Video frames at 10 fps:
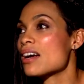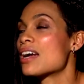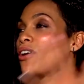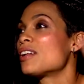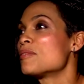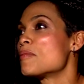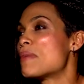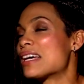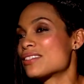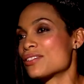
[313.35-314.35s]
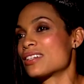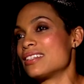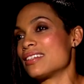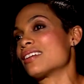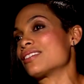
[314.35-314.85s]
I call him a master
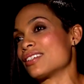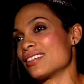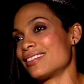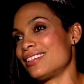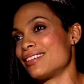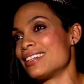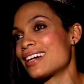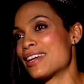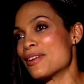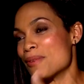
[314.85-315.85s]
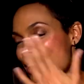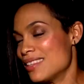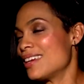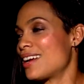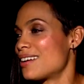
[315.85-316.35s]
conductor. You know, he kind of went
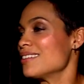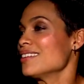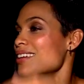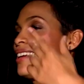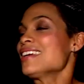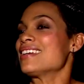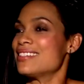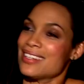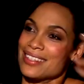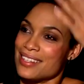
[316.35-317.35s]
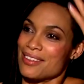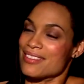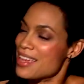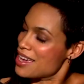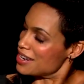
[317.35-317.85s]
in there and he did his little
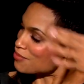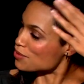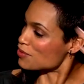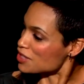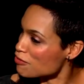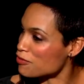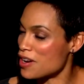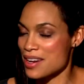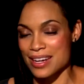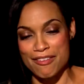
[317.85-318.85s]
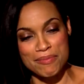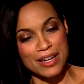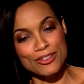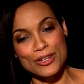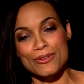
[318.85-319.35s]
thing, and it was really fun. And
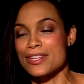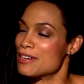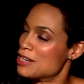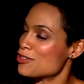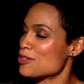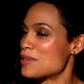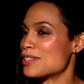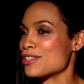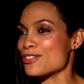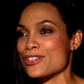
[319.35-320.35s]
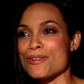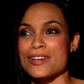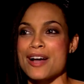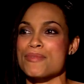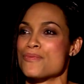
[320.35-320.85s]
everybody tuned their instruments and showed
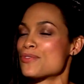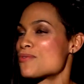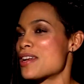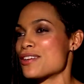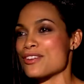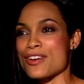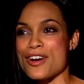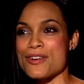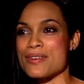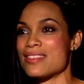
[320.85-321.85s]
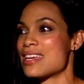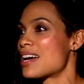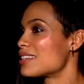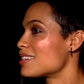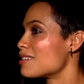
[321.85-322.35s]
up and was ready to go, and they
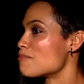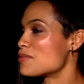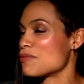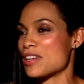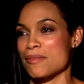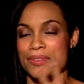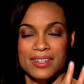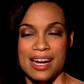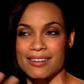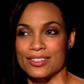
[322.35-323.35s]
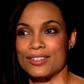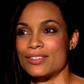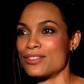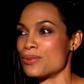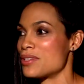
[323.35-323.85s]
got to develop their
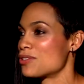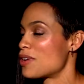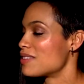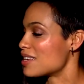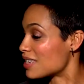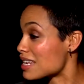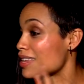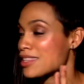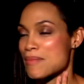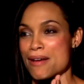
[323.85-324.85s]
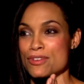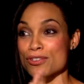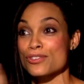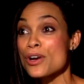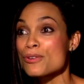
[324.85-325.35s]
characters and do all these great things. And he let them have their
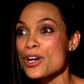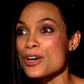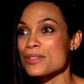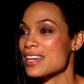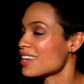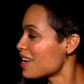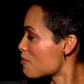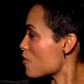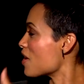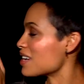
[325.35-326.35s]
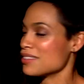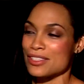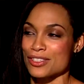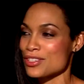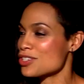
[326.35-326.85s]
solo. Like we're all going to
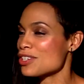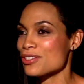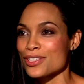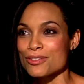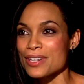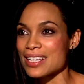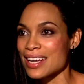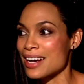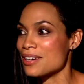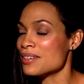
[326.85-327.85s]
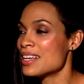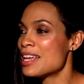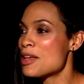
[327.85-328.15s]
listen to just you right now.